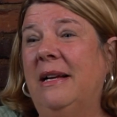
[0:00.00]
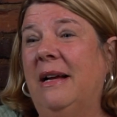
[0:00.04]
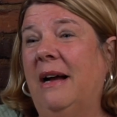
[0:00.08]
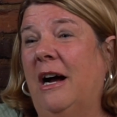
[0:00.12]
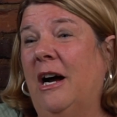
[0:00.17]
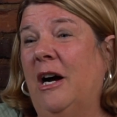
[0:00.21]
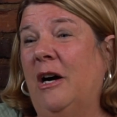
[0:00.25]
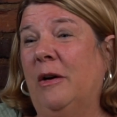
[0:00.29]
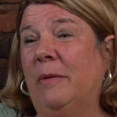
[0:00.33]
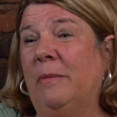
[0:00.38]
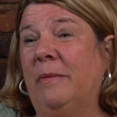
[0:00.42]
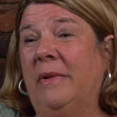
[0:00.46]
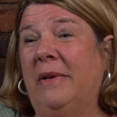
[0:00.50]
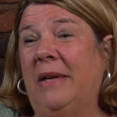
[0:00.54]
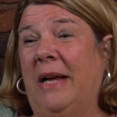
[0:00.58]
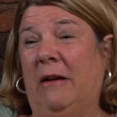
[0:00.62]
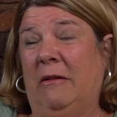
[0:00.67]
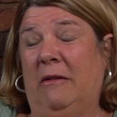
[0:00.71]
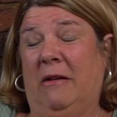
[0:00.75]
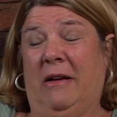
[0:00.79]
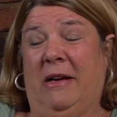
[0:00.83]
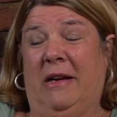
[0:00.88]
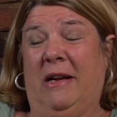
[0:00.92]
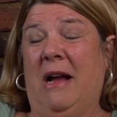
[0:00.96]

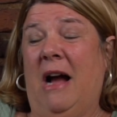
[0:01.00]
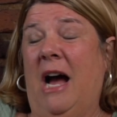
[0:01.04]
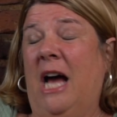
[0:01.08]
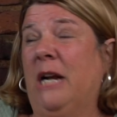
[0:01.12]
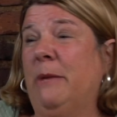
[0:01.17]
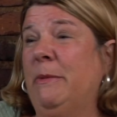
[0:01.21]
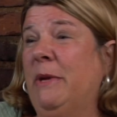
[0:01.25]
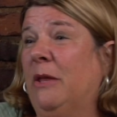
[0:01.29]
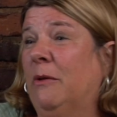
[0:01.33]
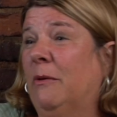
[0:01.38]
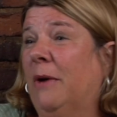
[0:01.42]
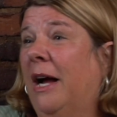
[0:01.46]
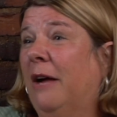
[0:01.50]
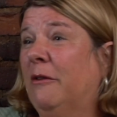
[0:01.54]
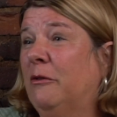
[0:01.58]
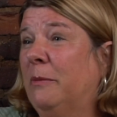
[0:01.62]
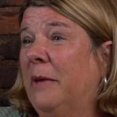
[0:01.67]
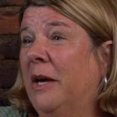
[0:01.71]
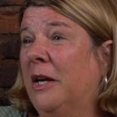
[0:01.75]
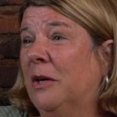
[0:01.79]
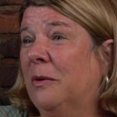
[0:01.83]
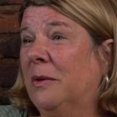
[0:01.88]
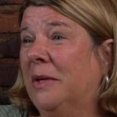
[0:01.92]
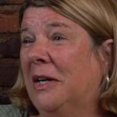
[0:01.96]
Our economy thrives
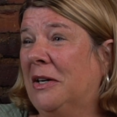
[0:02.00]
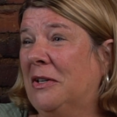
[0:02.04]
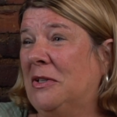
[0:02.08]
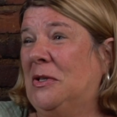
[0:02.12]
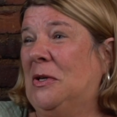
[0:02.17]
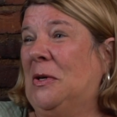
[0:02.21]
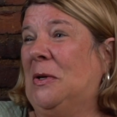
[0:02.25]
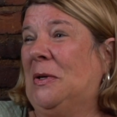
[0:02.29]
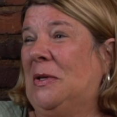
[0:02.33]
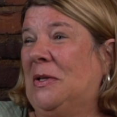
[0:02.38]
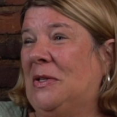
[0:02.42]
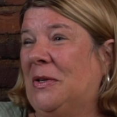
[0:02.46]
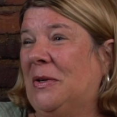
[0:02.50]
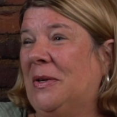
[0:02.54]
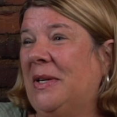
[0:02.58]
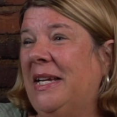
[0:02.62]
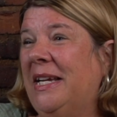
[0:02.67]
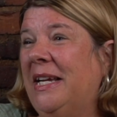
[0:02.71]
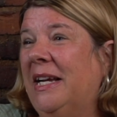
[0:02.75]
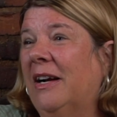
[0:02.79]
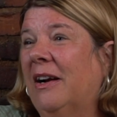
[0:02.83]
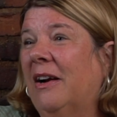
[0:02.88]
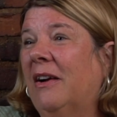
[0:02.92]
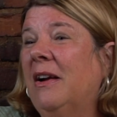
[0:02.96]
better when our students are
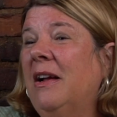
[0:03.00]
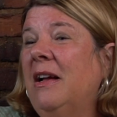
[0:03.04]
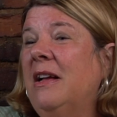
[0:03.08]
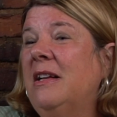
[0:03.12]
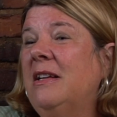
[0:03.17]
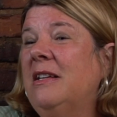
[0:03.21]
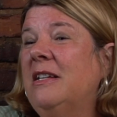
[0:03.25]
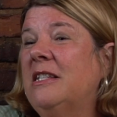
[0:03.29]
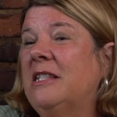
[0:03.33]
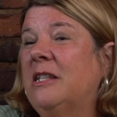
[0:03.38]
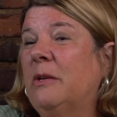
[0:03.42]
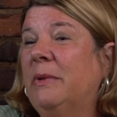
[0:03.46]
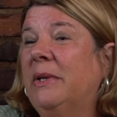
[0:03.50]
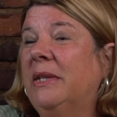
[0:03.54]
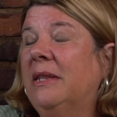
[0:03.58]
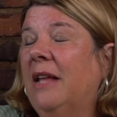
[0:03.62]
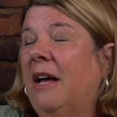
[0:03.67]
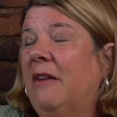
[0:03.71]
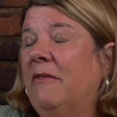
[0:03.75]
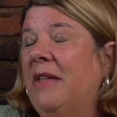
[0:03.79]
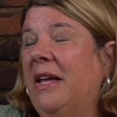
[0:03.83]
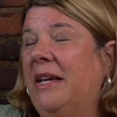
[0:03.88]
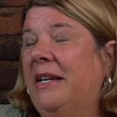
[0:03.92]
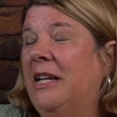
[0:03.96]
here. So we
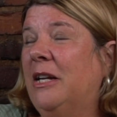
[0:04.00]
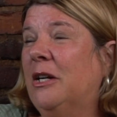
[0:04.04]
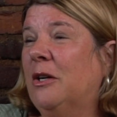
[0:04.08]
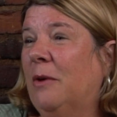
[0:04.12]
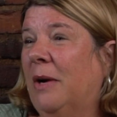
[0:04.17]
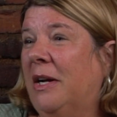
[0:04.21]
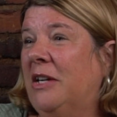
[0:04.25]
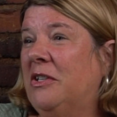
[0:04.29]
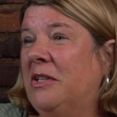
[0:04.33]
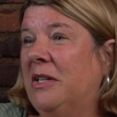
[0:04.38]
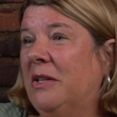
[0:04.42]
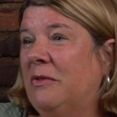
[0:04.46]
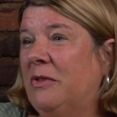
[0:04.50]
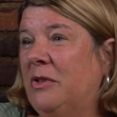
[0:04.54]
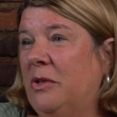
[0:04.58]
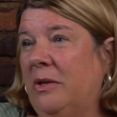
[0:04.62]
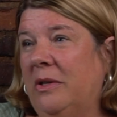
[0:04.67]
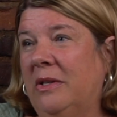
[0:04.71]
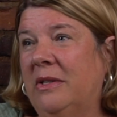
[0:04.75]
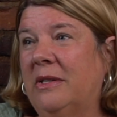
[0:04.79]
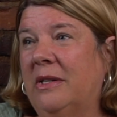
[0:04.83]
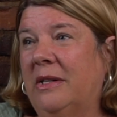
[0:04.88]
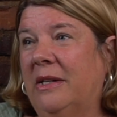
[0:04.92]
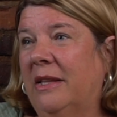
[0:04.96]
love that integration of
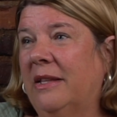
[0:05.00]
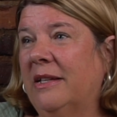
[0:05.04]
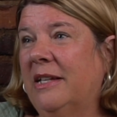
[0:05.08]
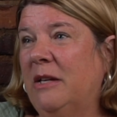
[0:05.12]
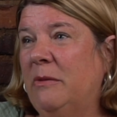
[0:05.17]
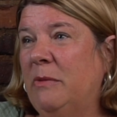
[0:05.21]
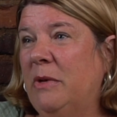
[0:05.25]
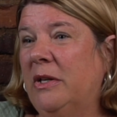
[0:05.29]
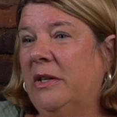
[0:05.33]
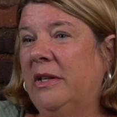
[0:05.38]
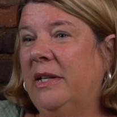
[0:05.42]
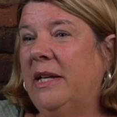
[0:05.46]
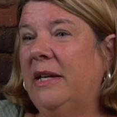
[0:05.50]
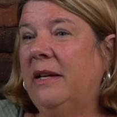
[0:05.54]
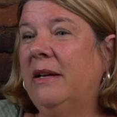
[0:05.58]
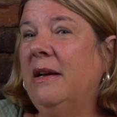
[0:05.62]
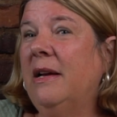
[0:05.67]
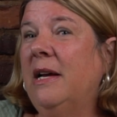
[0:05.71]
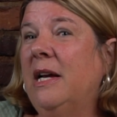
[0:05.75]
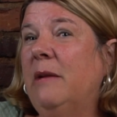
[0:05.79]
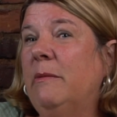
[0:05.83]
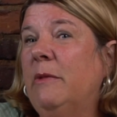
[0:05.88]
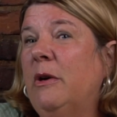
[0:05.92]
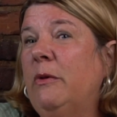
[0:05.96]
students into the community.
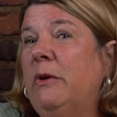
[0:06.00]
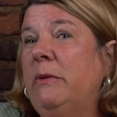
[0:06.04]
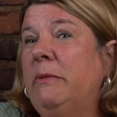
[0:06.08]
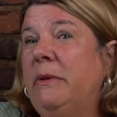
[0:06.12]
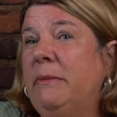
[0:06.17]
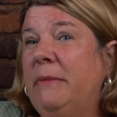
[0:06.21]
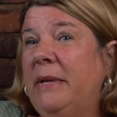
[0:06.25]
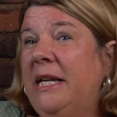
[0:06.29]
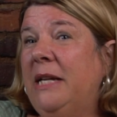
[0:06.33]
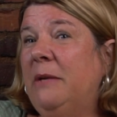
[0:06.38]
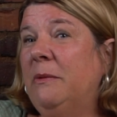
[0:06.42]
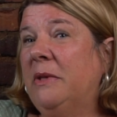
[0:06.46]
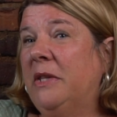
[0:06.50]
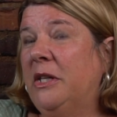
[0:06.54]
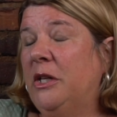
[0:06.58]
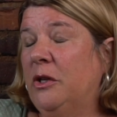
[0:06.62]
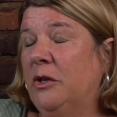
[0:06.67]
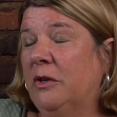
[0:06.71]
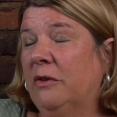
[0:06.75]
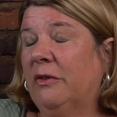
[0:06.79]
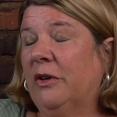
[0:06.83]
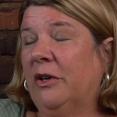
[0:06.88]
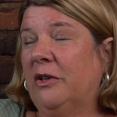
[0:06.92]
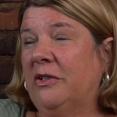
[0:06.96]
But we've been meeting with the
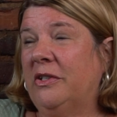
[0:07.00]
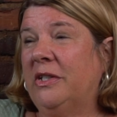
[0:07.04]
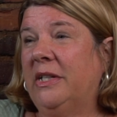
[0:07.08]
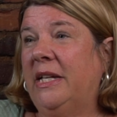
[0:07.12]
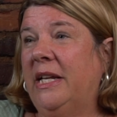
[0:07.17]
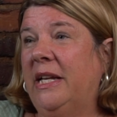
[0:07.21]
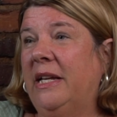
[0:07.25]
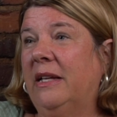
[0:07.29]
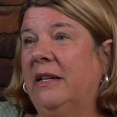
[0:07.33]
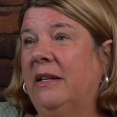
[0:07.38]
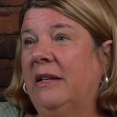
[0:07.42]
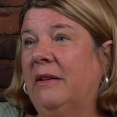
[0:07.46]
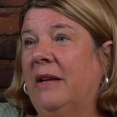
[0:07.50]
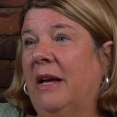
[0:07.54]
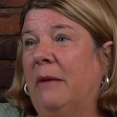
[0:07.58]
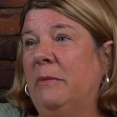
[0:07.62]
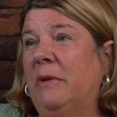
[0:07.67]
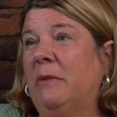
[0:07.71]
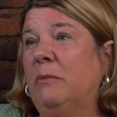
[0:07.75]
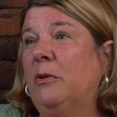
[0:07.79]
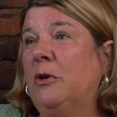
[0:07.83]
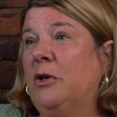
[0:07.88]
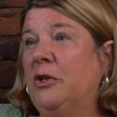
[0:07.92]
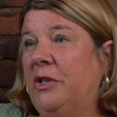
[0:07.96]
university and I've
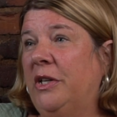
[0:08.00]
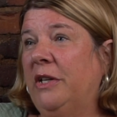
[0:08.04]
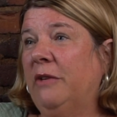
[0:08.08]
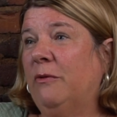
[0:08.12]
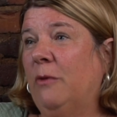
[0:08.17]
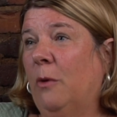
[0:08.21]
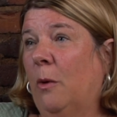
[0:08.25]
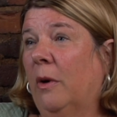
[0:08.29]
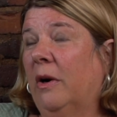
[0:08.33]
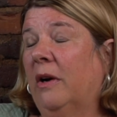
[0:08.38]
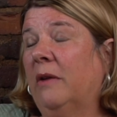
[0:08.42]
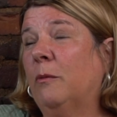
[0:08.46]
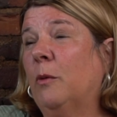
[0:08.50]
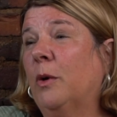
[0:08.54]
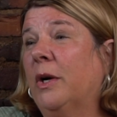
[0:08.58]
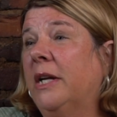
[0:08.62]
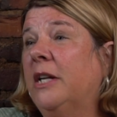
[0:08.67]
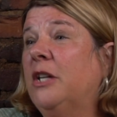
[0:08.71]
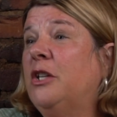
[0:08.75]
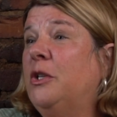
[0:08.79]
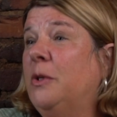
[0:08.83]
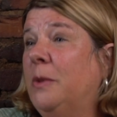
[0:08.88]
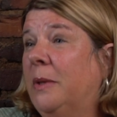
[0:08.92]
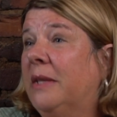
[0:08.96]
been pushing for, and we're going
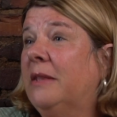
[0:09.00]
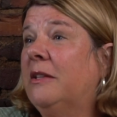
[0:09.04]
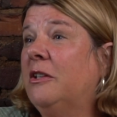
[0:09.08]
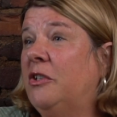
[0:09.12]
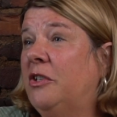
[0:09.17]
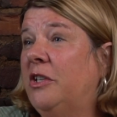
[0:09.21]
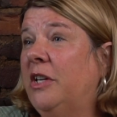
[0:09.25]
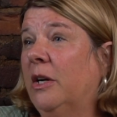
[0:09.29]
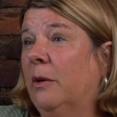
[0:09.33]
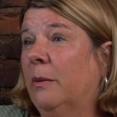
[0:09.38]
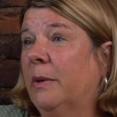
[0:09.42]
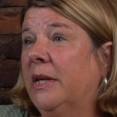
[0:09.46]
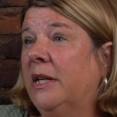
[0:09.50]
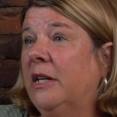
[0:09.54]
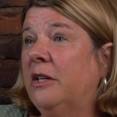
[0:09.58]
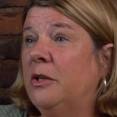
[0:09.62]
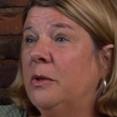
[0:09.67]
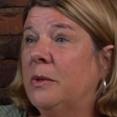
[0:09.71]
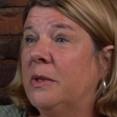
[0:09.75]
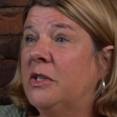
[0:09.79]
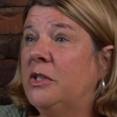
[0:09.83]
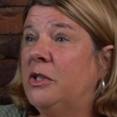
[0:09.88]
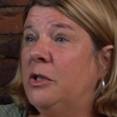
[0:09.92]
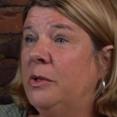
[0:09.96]
to do it this year, we're going to
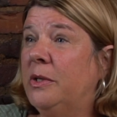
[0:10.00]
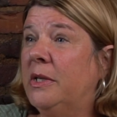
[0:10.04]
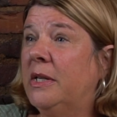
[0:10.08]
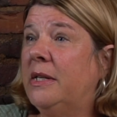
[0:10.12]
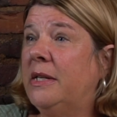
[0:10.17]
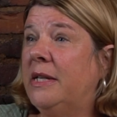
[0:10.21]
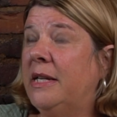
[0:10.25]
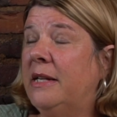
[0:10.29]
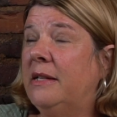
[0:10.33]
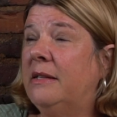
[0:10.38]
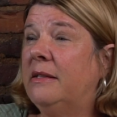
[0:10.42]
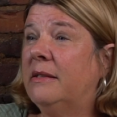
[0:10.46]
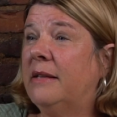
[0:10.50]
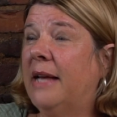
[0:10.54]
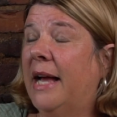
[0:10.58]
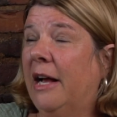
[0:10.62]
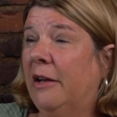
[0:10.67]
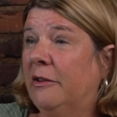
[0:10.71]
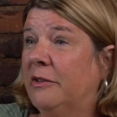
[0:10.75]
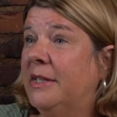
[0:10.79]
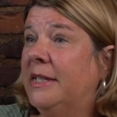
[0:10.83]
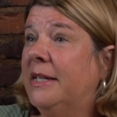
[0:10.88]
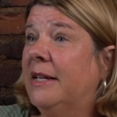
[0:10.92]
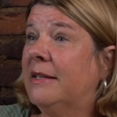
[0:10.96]
do a student needs
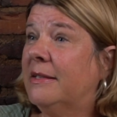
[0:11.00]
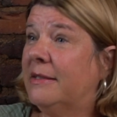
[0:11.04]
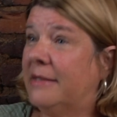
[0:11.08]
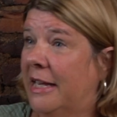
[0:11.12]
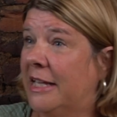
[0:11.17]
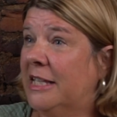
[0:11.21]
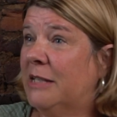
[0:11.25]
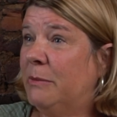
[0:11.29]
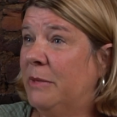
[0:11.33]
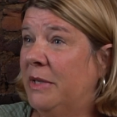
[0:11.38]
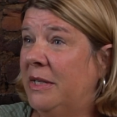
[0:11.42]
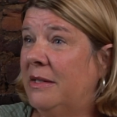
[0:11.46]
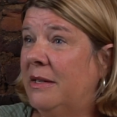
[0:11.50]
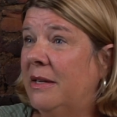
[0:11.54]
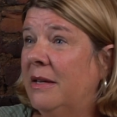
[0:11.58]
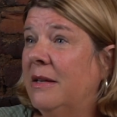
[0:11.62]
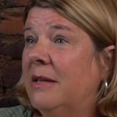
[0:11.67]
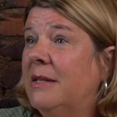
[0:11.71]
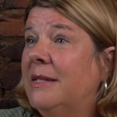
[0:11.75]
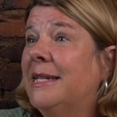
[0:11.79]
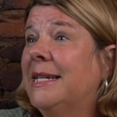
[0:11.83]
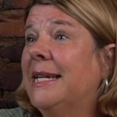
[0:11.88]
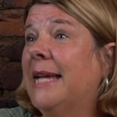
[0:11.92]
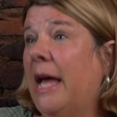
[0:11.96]
housing assessment
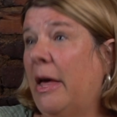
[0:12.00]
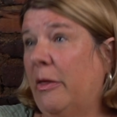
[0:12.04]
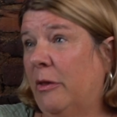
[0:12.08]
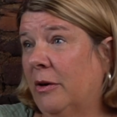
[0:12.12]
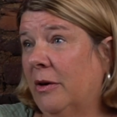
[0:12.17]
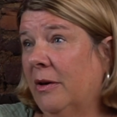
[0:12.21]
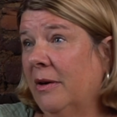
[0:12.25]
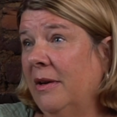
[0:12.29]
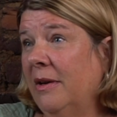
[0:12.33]
together.